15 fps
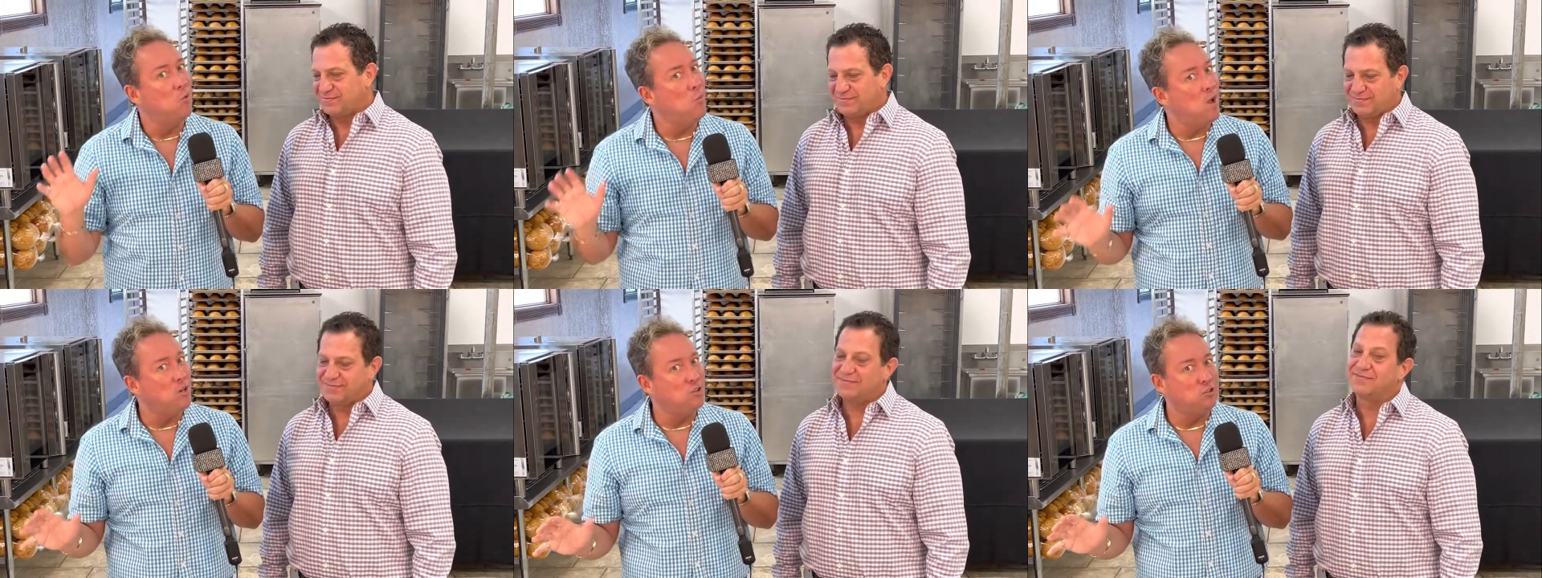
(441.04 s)

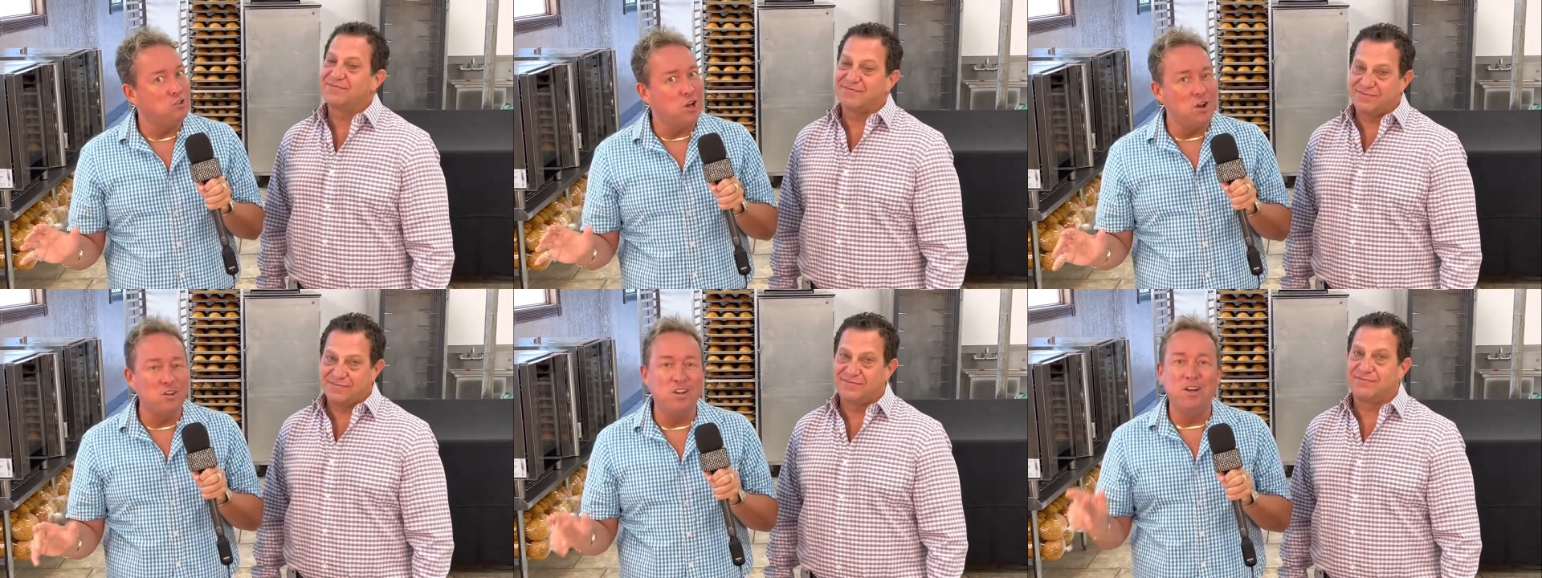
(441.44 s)
Speaker 1: wait to show
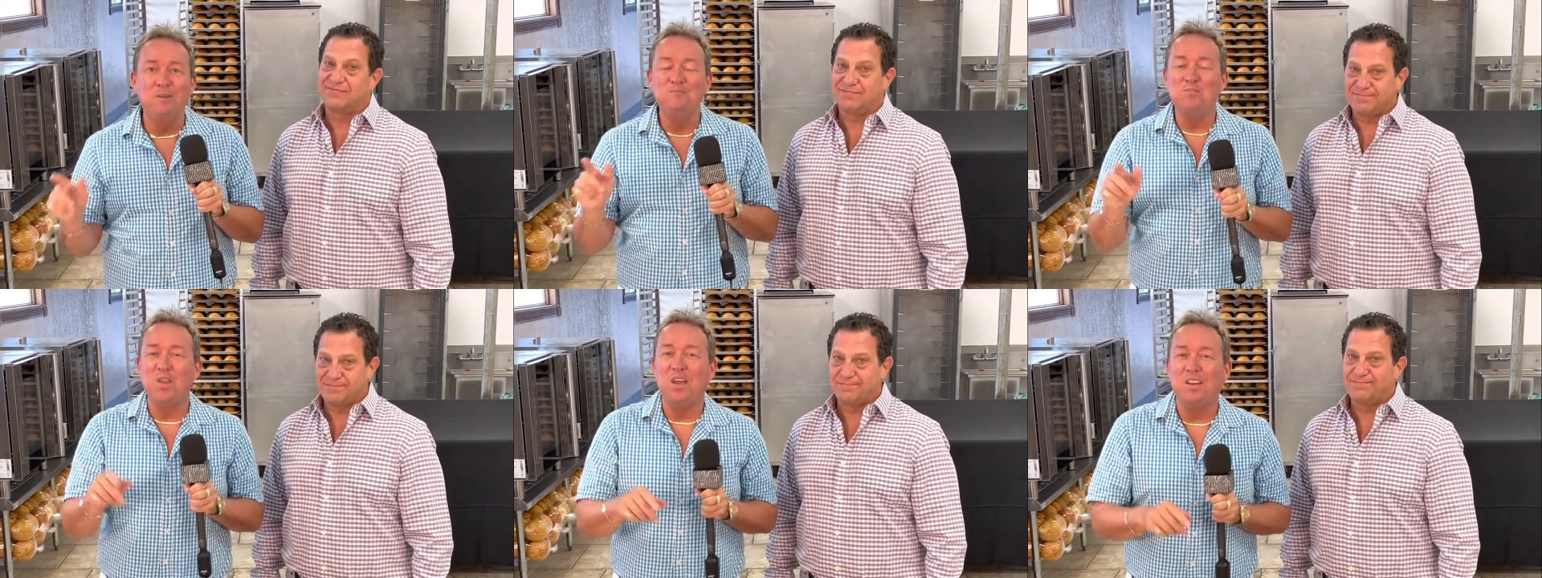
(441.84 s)
you.
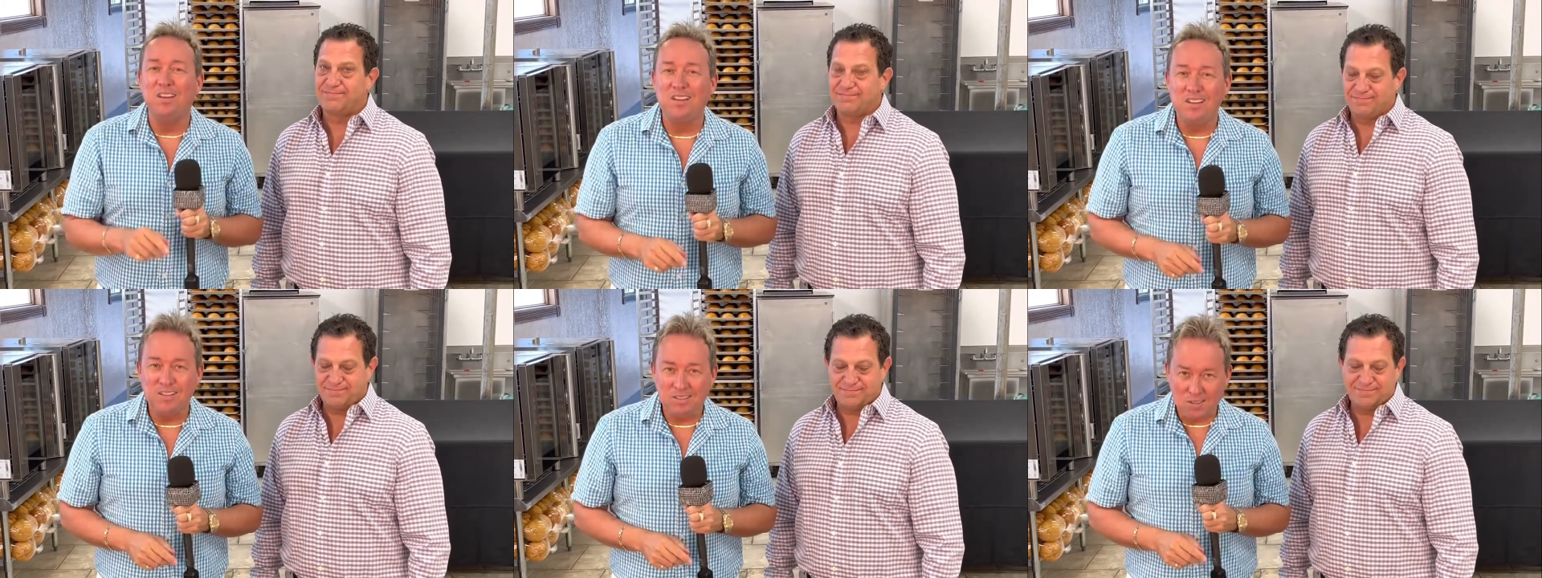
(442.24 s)
And
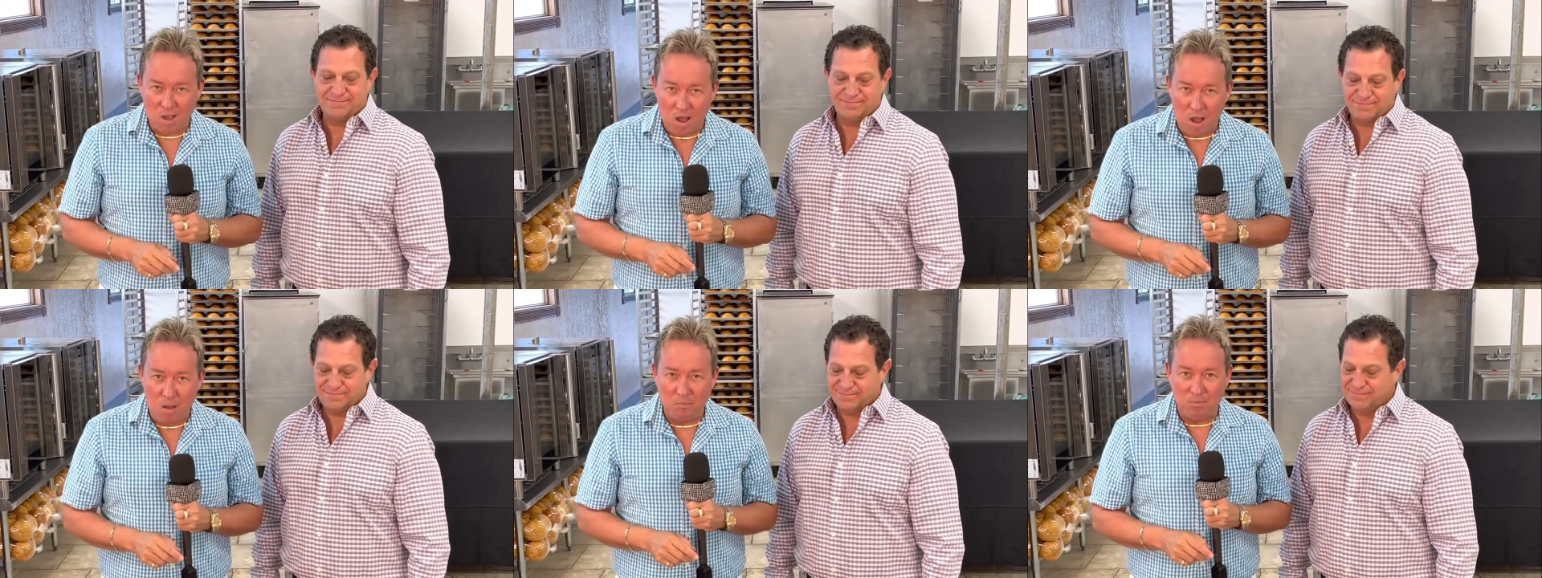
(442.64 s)
it's
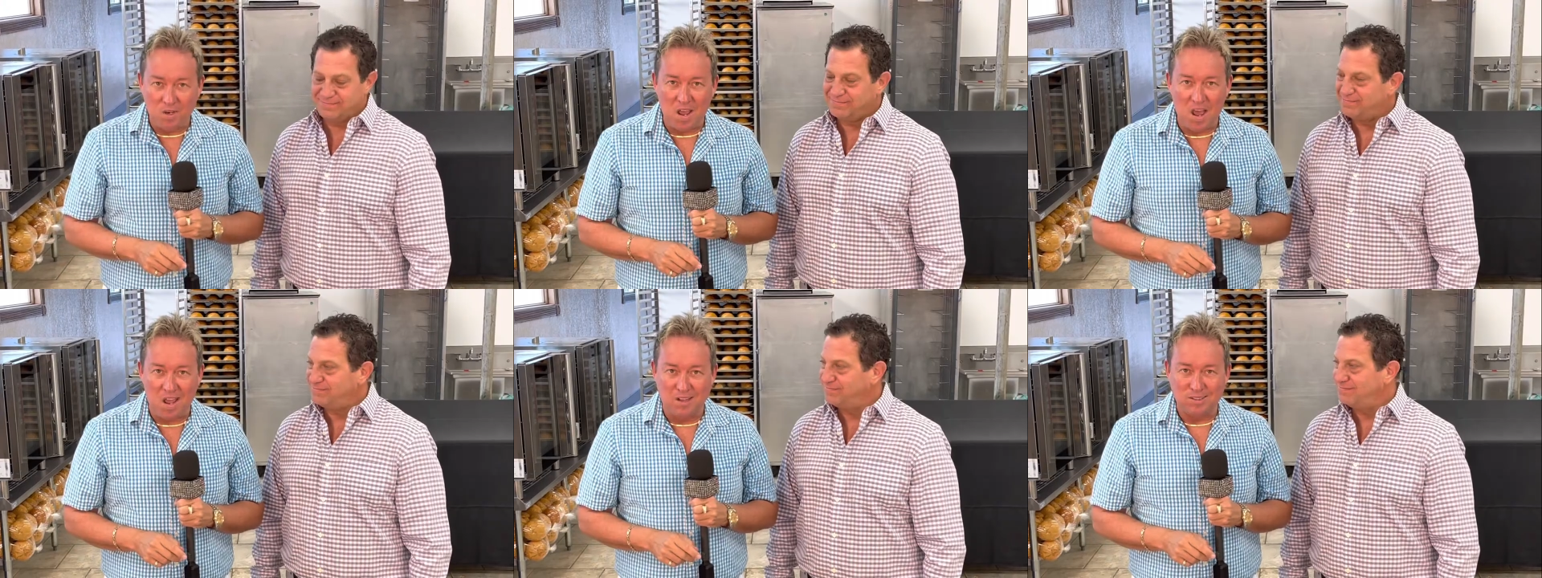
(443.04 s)
up
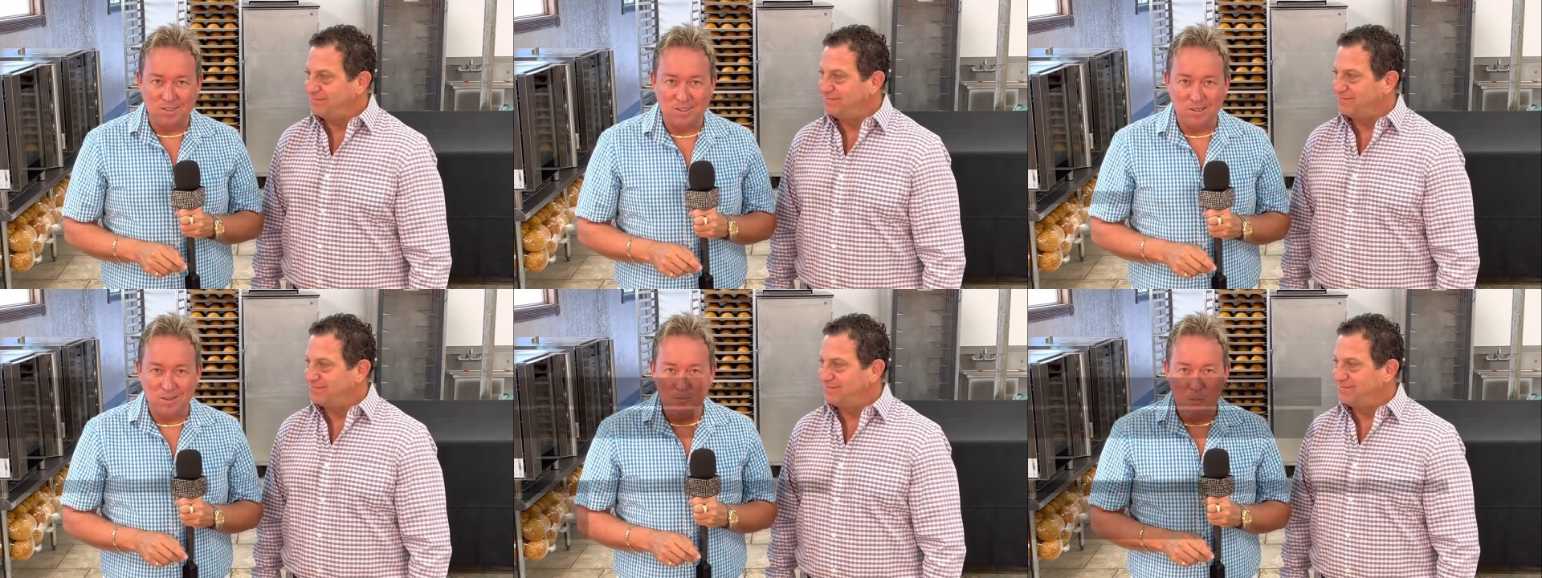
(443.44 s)

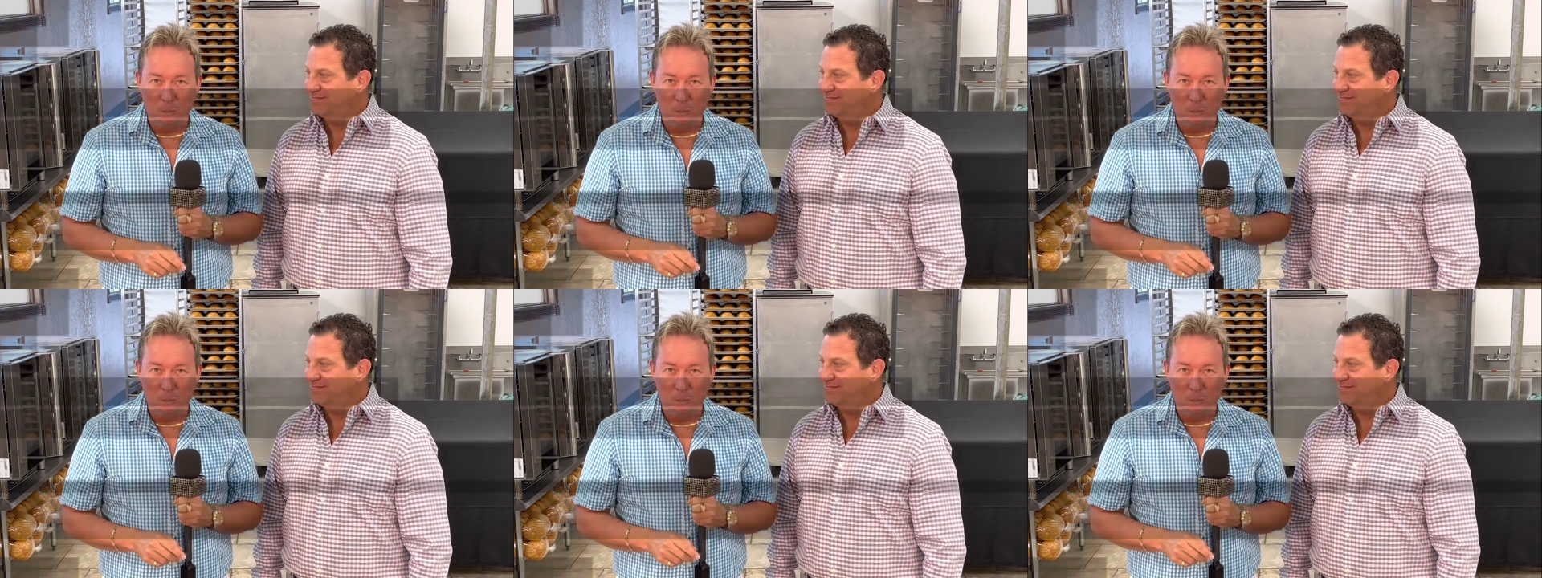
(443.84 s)
next.